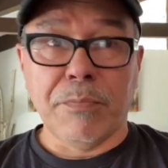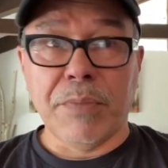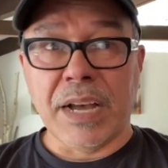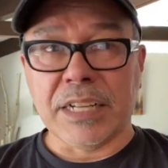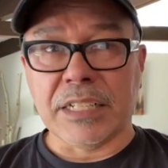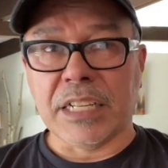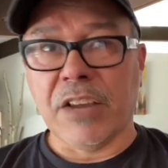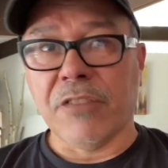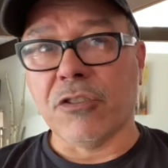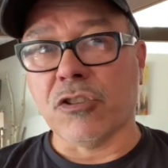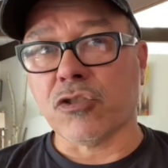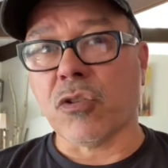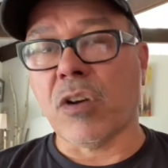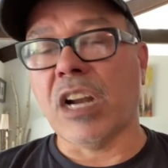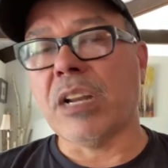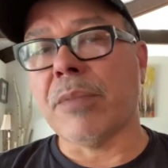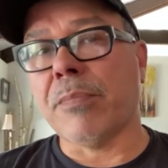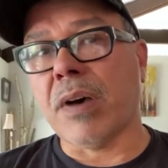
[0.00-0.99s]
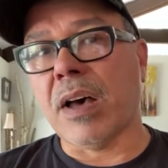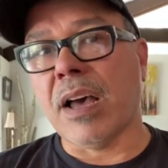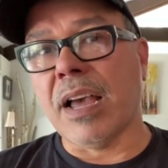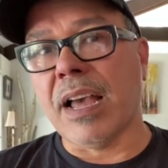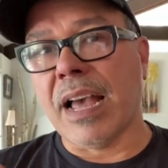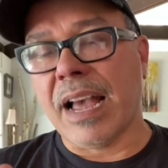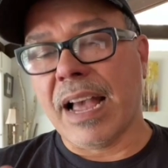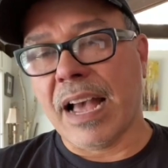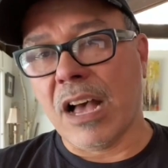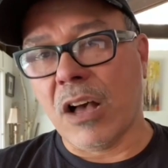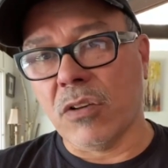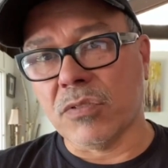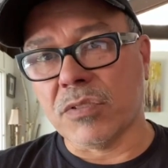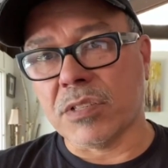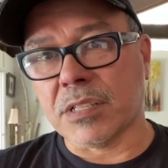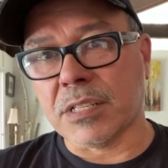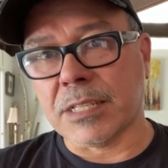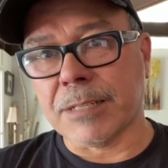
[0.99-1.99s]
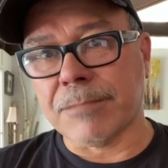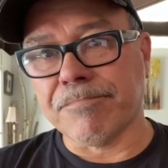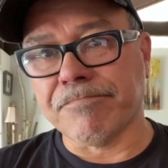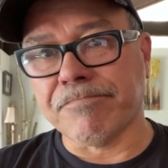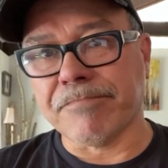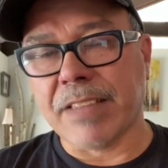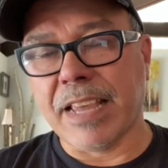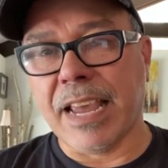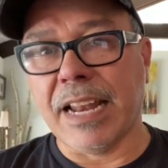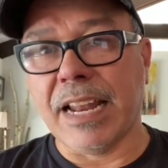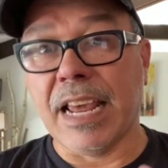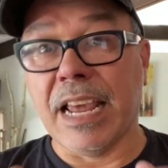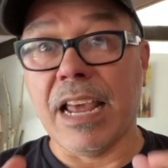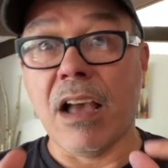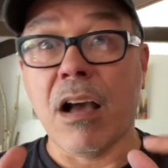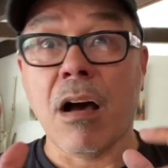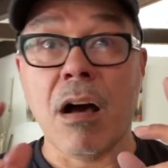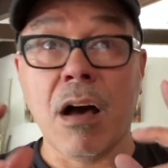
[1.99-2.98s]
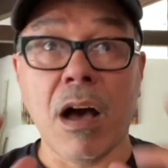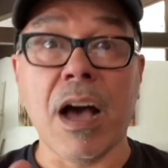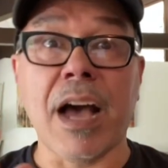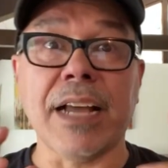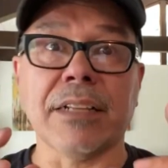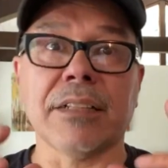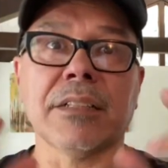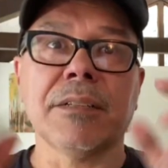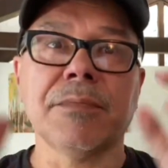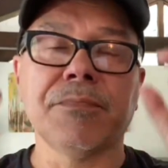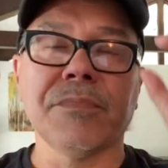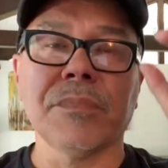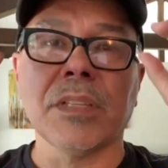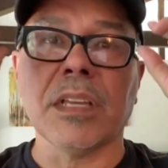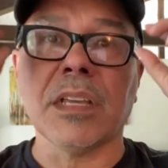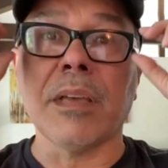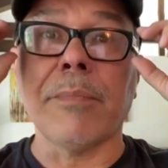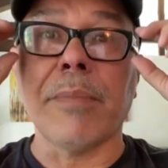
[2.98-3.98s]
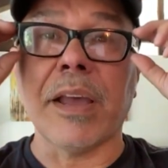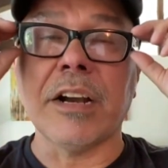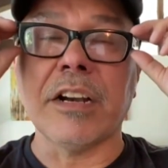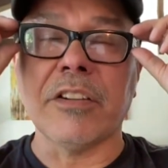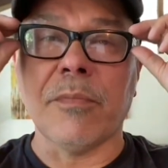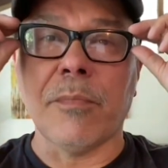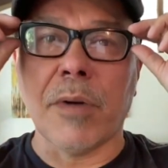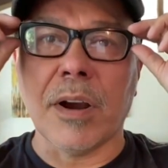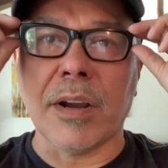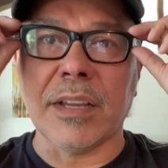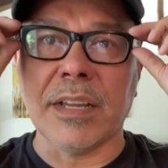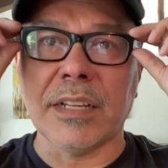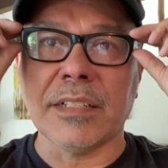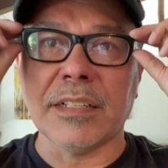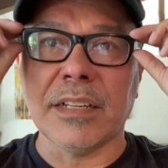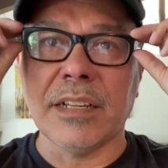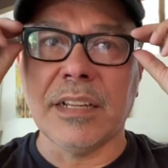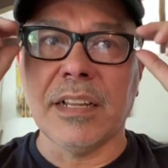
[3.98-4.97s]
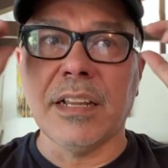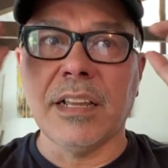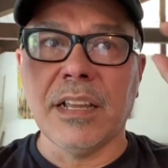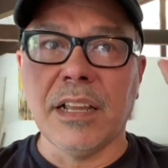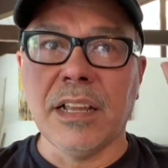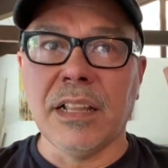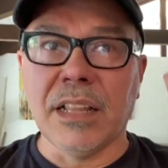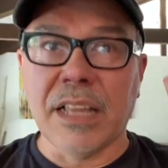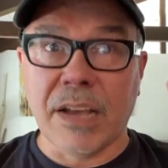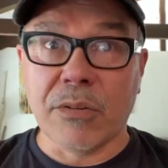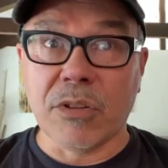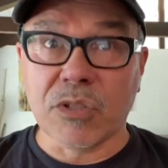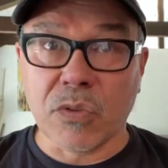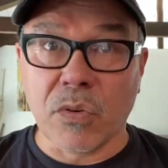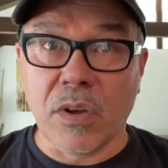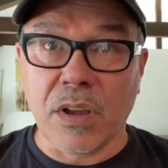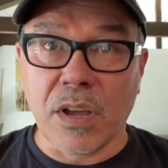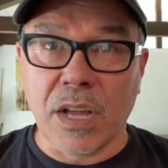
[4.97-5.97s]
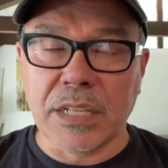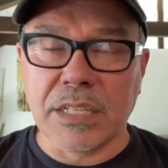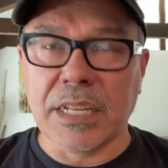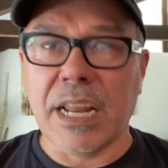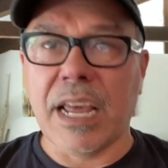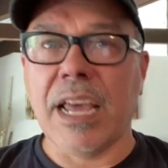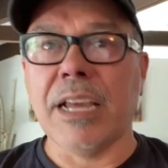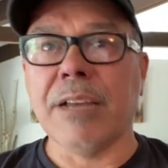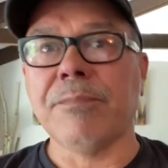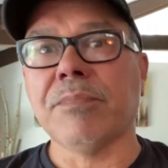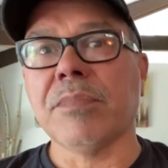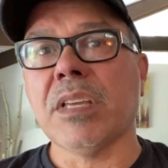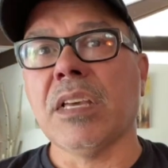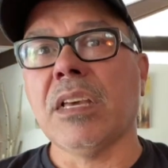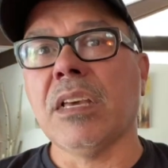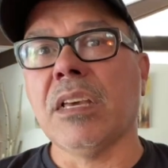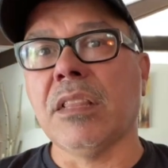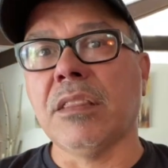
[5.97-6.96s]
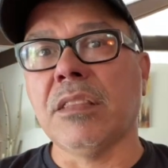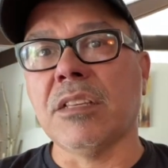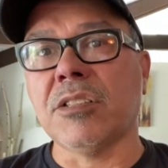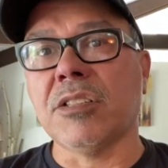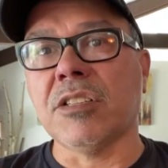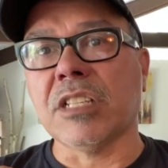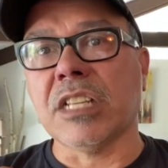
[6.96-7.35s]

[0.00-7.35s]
But if you're trying to buy a house in a hot, competitive market, like what's going on today, this